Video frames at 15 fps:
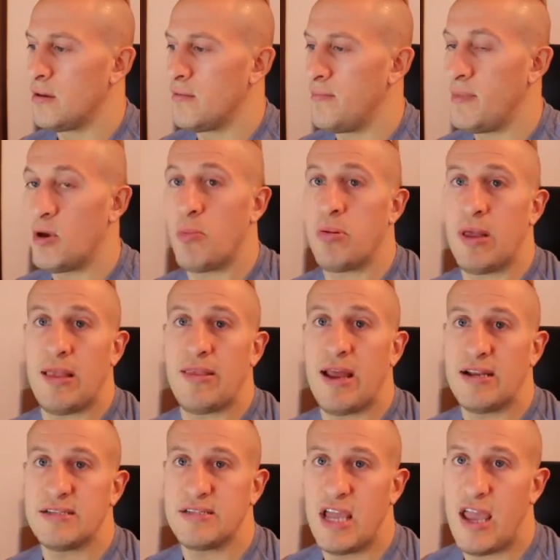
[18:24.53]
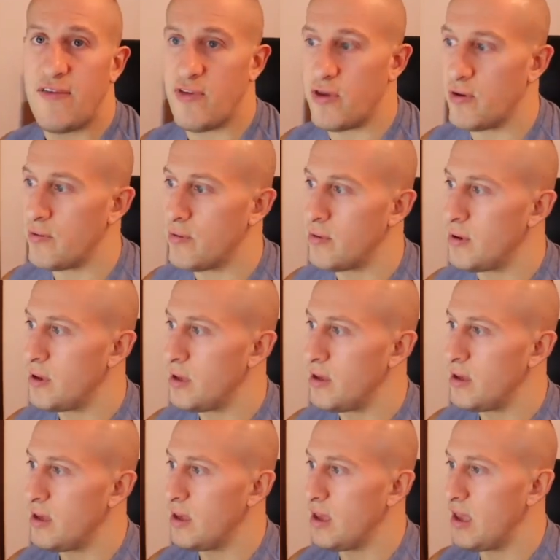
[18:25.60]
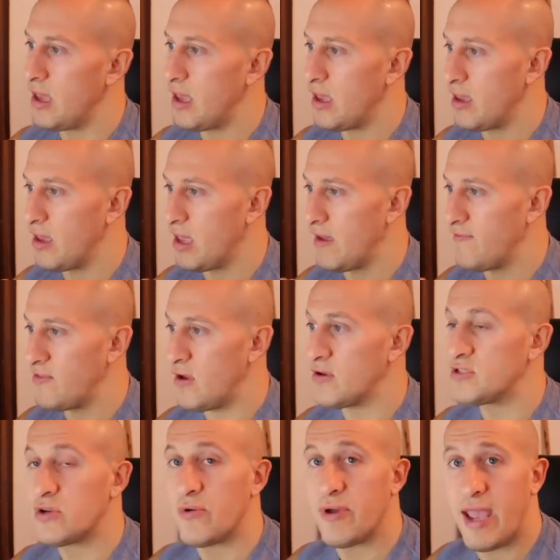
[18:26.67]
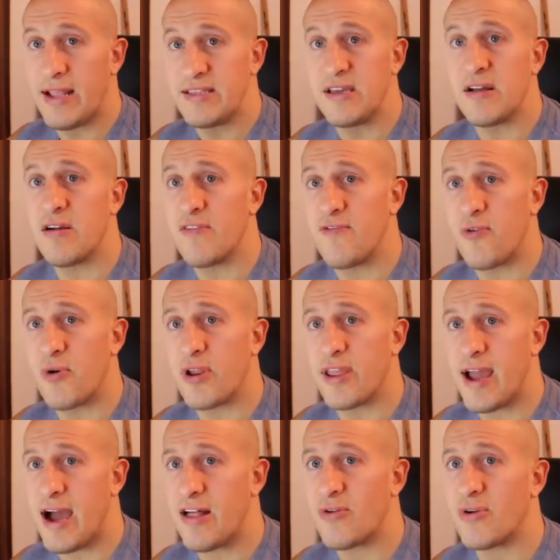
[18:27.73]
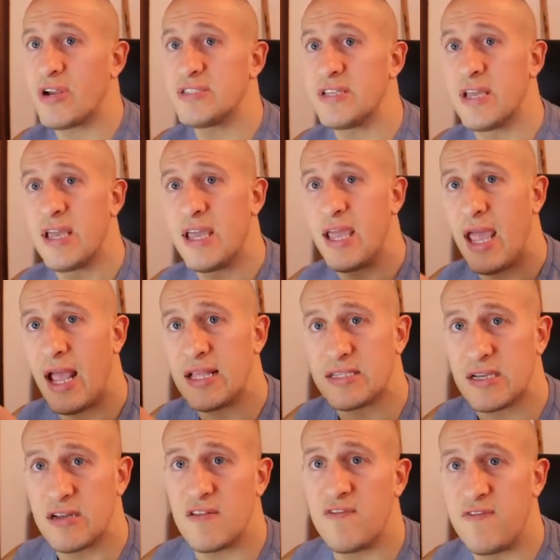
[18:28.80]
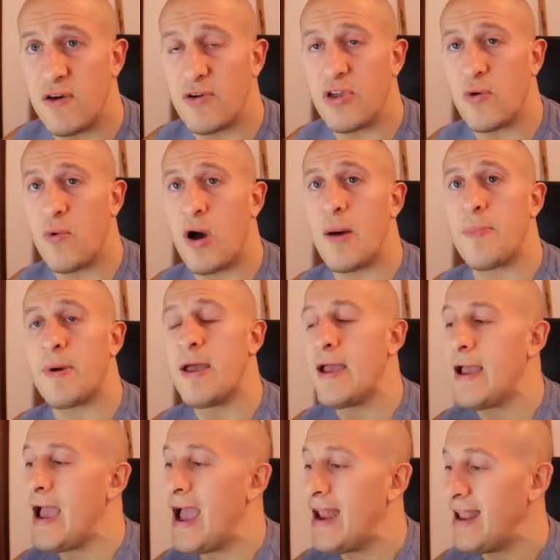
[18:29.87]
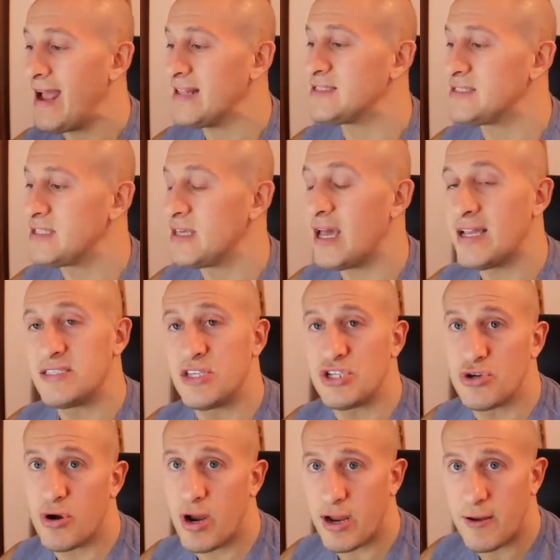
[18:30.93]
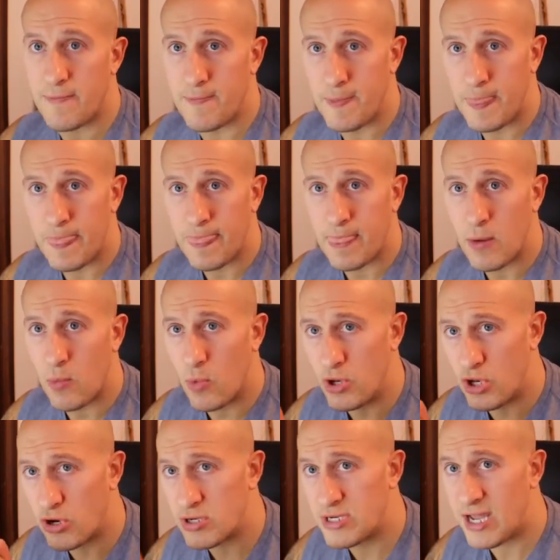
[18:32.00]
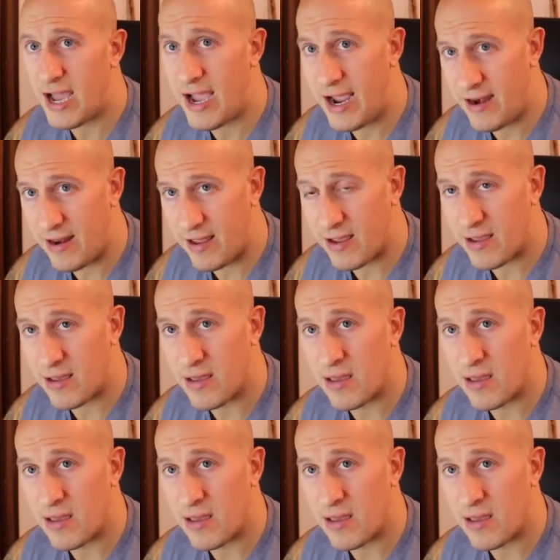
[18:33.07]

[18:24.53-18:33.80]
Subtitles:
meal plan that I just gave you, even though it's only 1,840 calories, it's gonna fill you up. And that's the trick. When you're dieting,